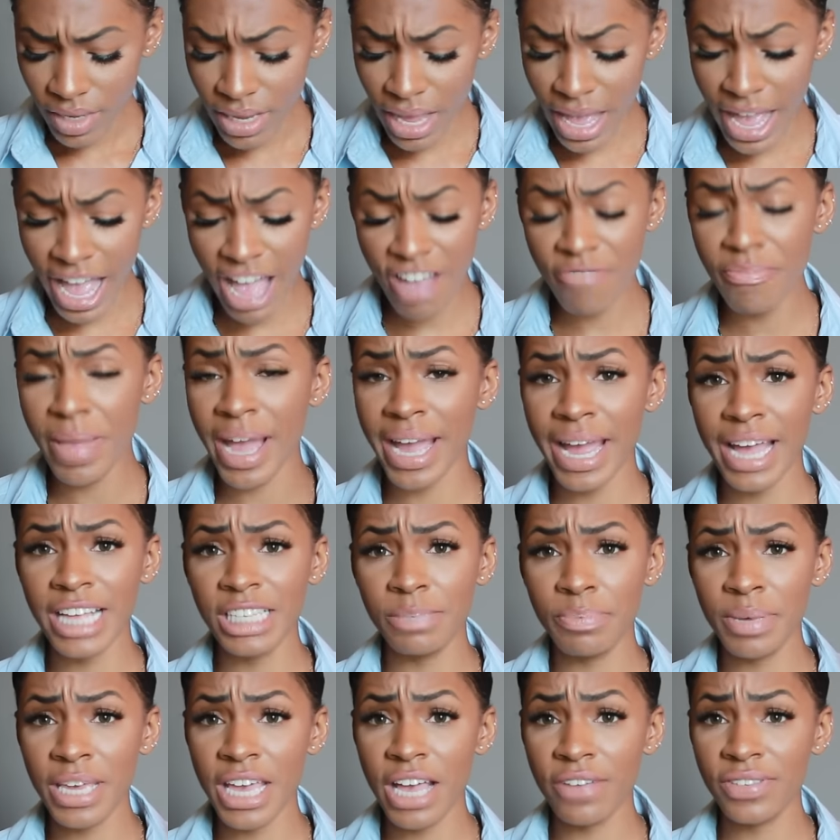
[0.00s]
I have my
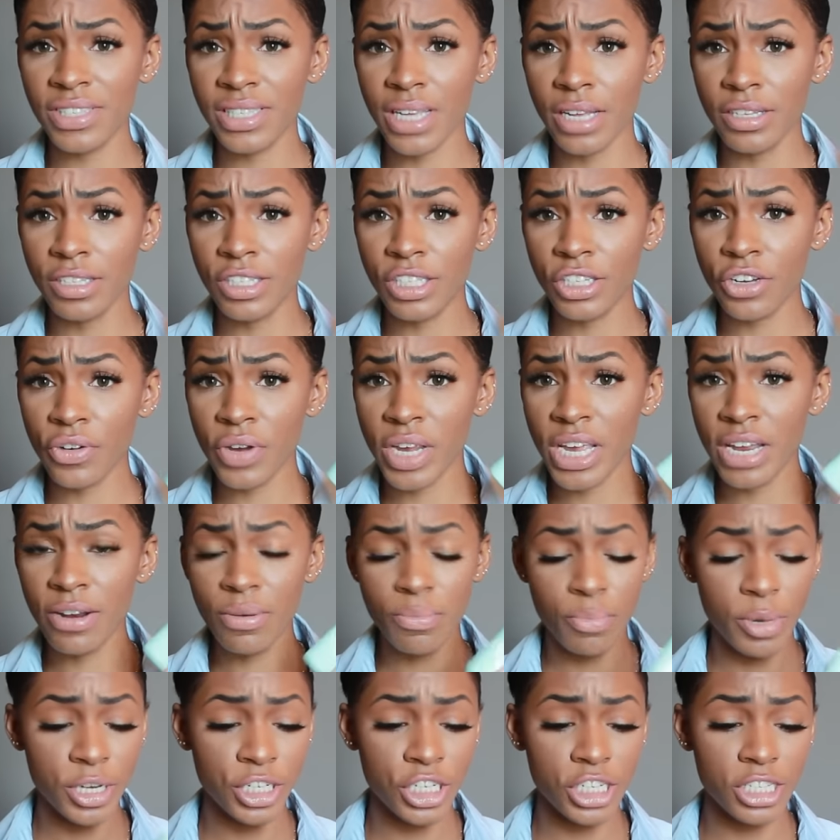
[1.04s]
SPF
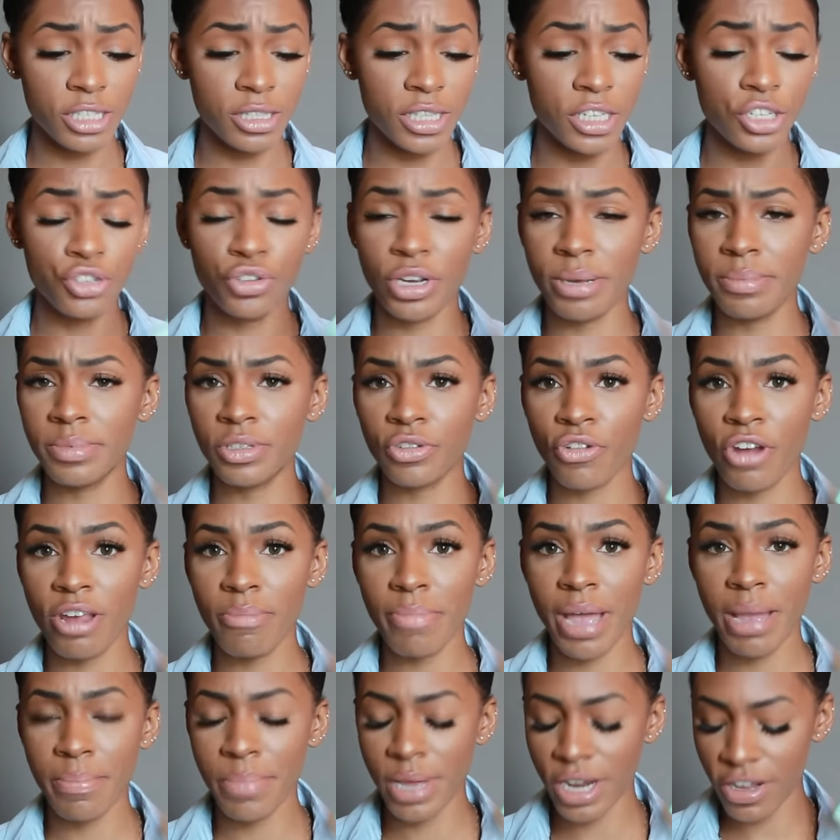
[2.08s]
sunscreen, which is the Dream
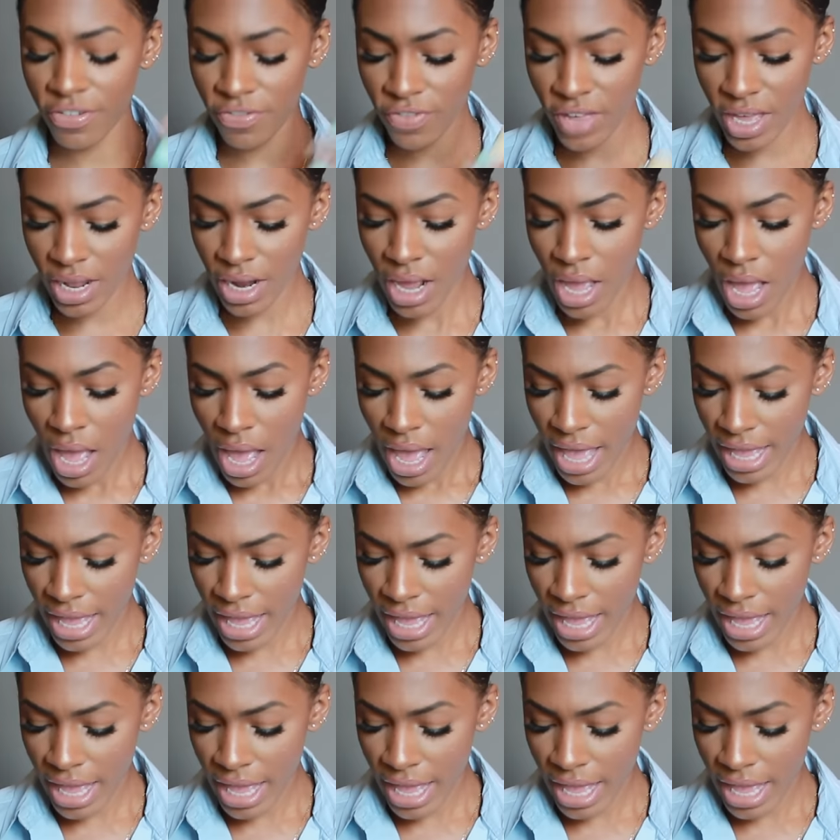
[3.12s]
Screen by Benefit.